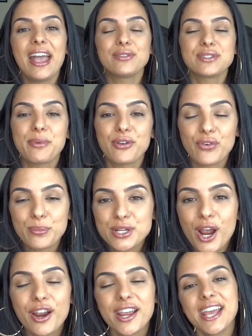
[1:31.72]
I have something from
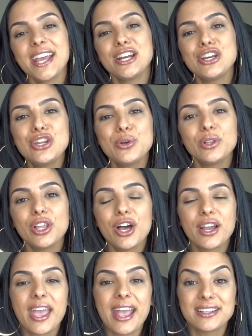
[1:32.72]
Target, New
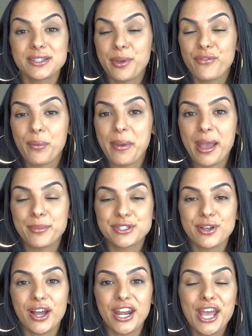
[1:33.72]
Look, and something from
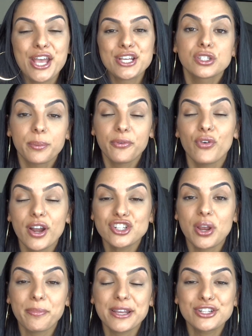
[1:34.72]
Amazon. So before I
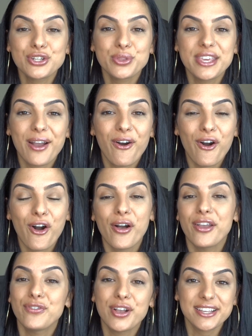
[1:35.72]
jump into the haul,
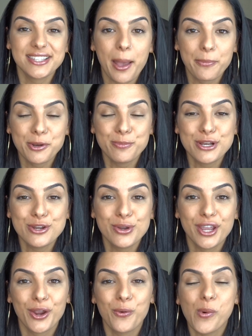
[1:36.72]
if you guys happen to be new
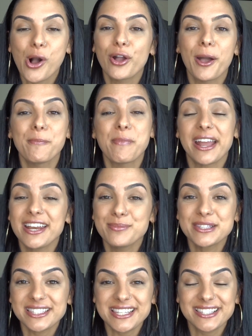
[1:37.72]
here, welcome. My
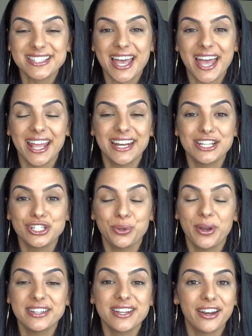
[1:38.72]
name is Lisa, and I
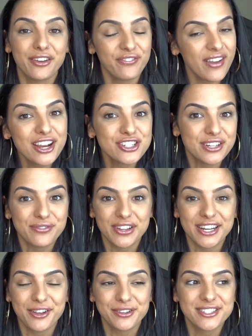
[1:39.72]
do a ton of fashion
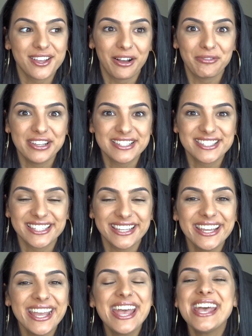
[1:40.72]
videos,
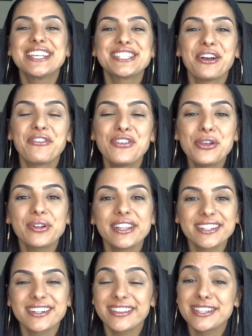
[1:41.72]
obviously, so if you
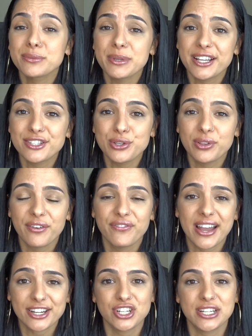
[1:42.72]
clicked on this because you love
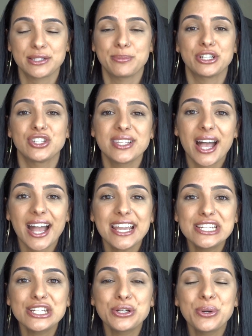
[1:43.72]
fashion as much as
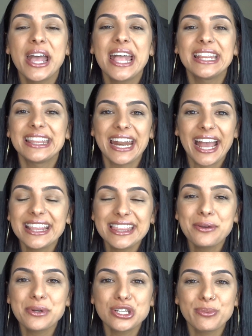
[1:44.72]
I do, then I
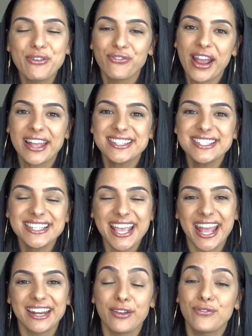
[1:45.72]
think we should be friends.
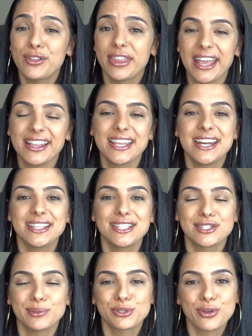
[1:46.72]
And if you'd like, then hit
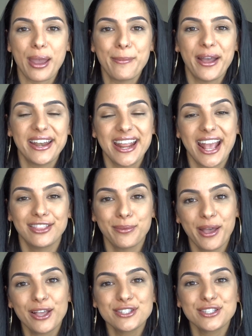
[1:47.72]
the subscribe button and the
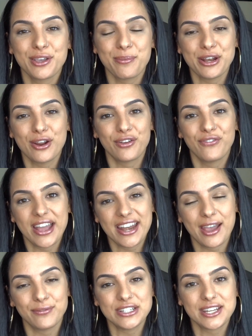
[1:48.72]
bell so you can be notified
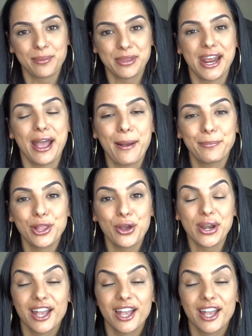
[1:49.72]
every time that I upload.